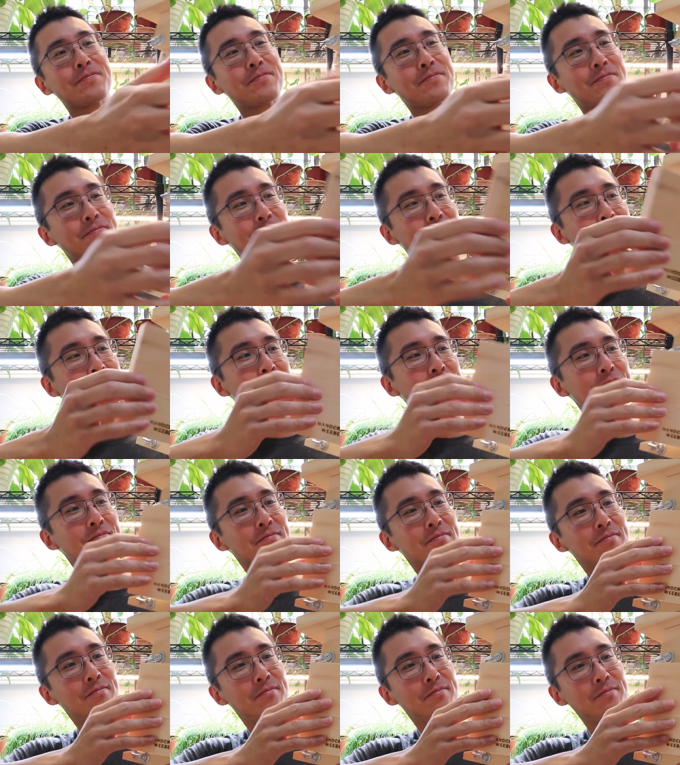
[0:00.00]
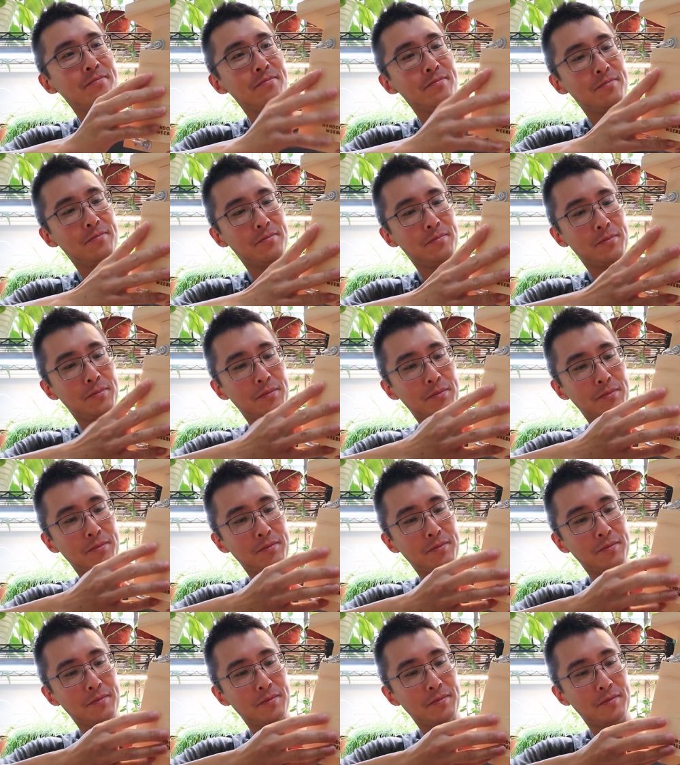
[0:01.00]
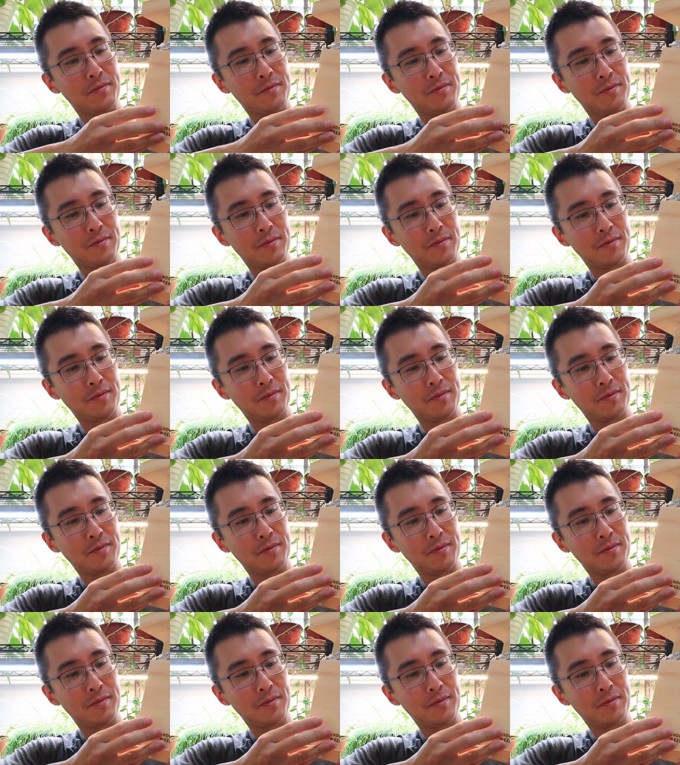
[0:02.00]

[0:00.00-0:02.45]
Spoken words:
(silence)